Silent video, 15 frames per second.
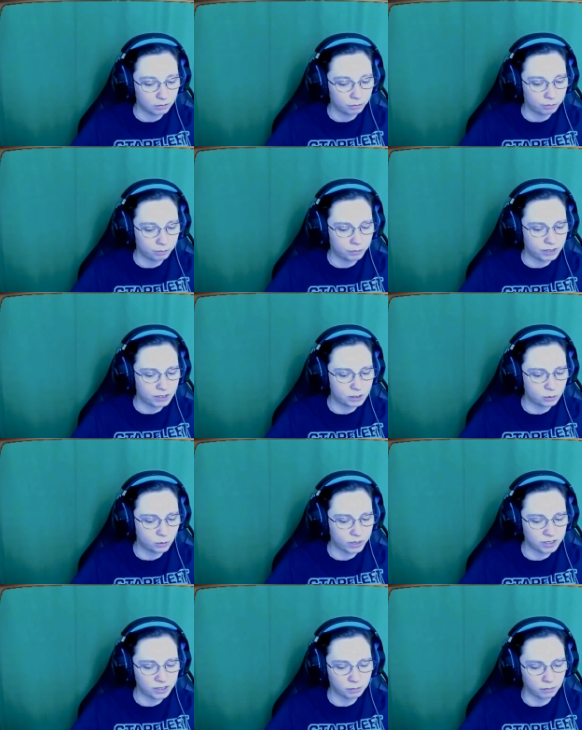But this
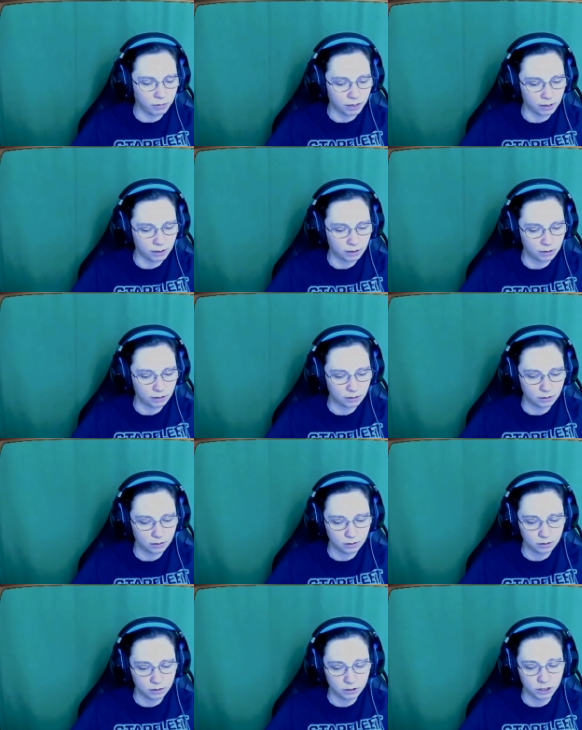wasn't Mother,
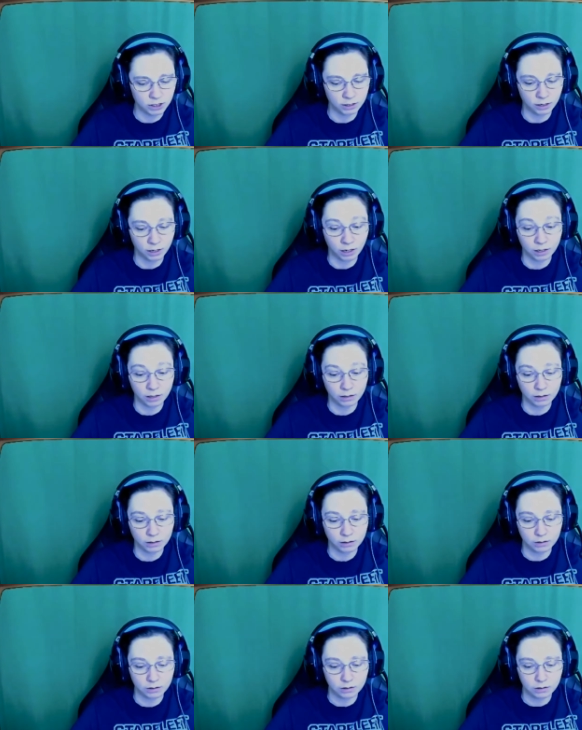she thought.
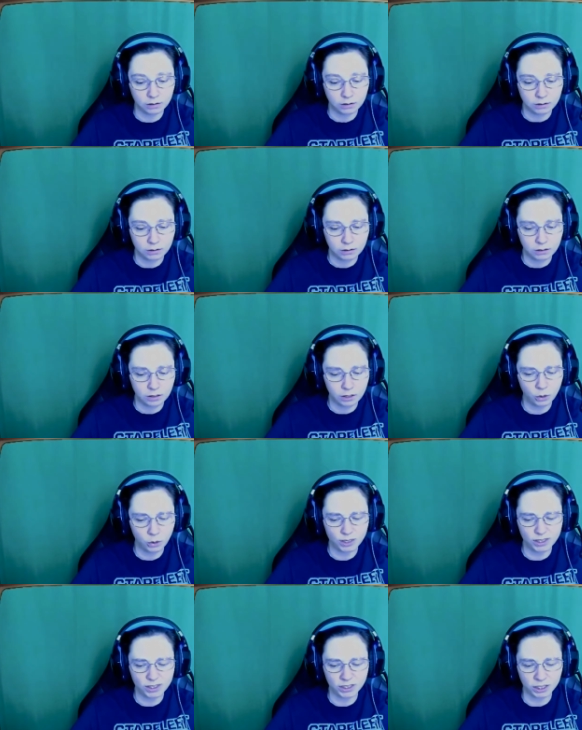Who
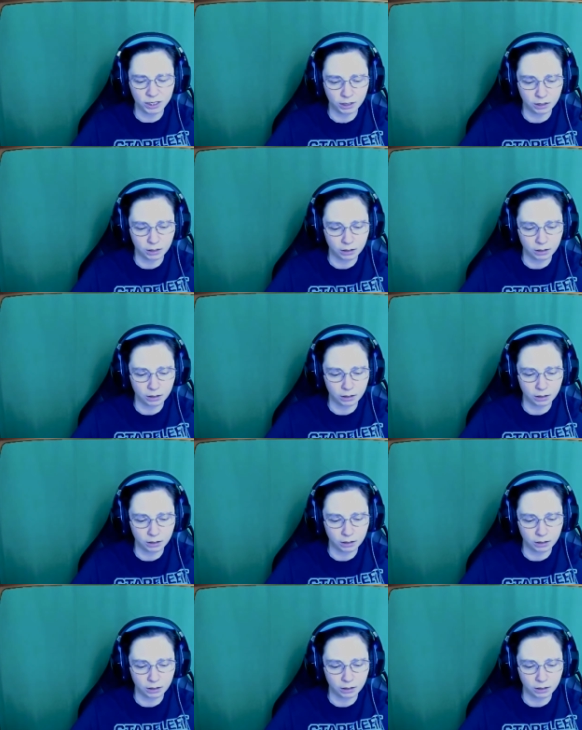is she?